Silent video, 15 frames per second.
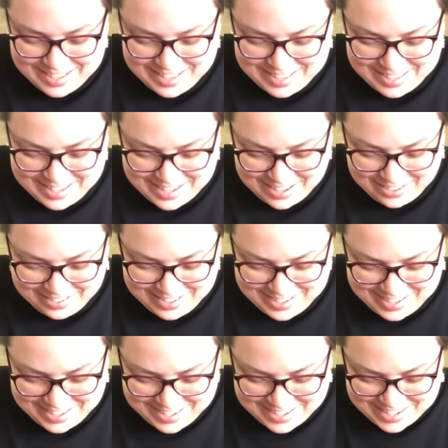Still
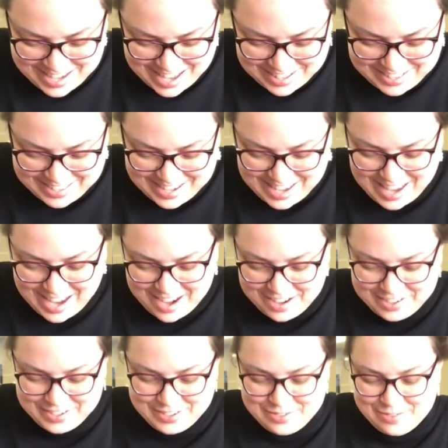just a hair
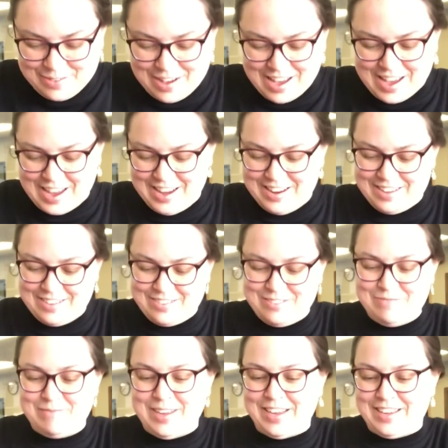too wide. Oh
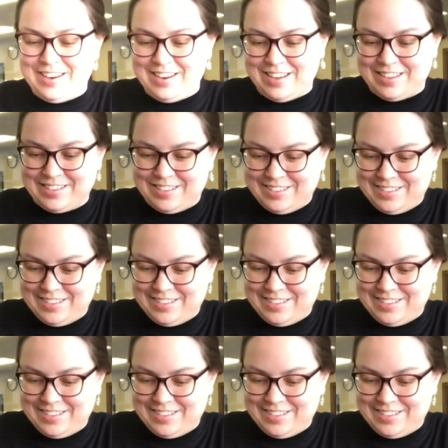my goodness.